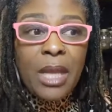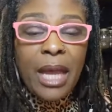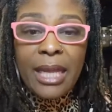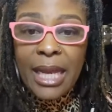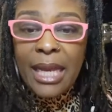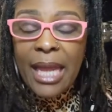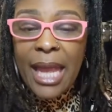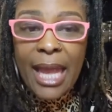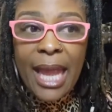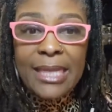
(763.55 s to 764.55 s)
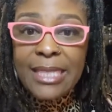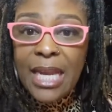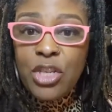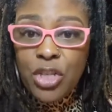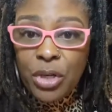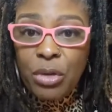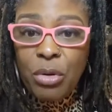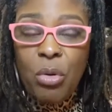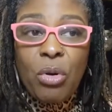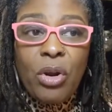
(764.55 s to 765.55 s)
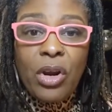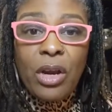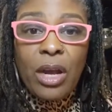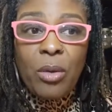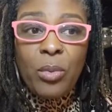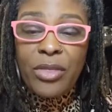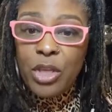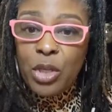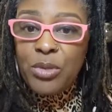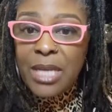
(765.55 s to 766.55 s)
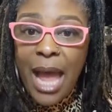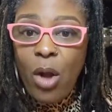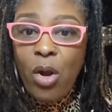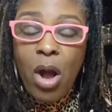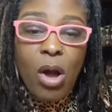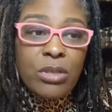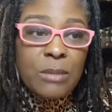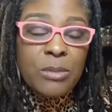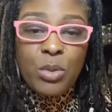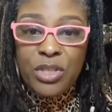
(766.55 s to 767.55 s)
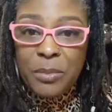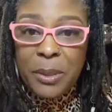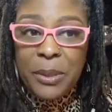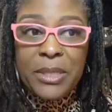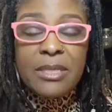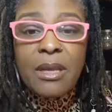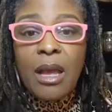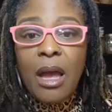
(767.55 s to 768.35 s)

again, a, a, tincture or uh, with it using alcohol, some sort of spirits